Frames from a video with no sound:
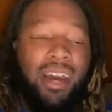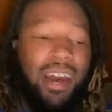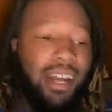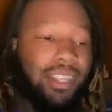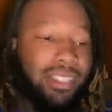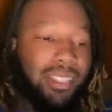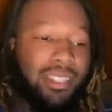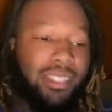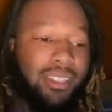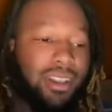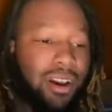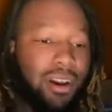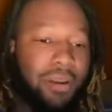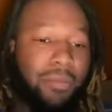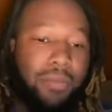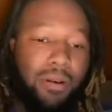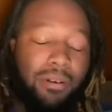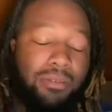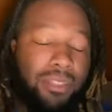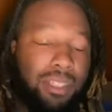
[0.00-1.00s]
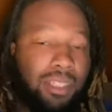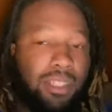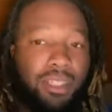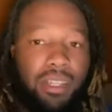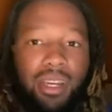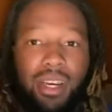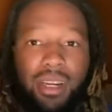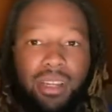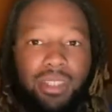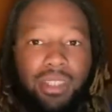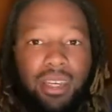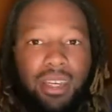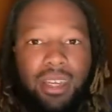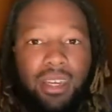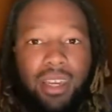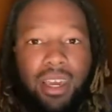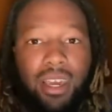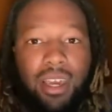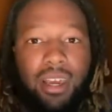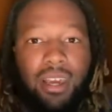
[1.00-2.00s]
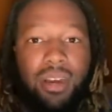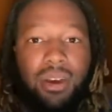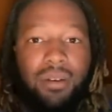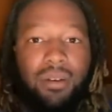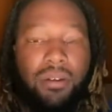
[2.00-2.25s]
just started posting content a day ago.